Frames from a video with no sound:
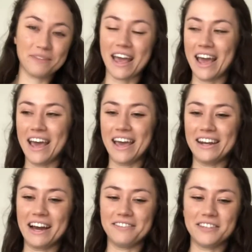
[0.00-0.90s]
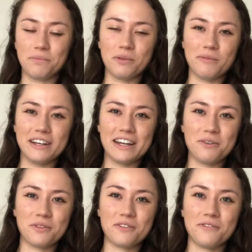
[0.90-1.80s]
And I've supplemented it
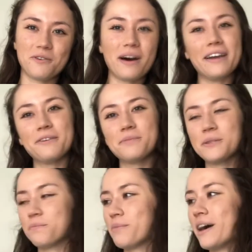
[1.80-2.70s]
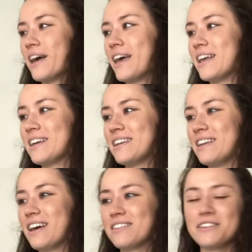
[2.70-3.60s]
with a few items, but
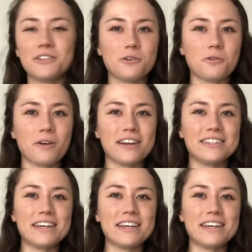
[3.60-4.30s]
nothing too crazy.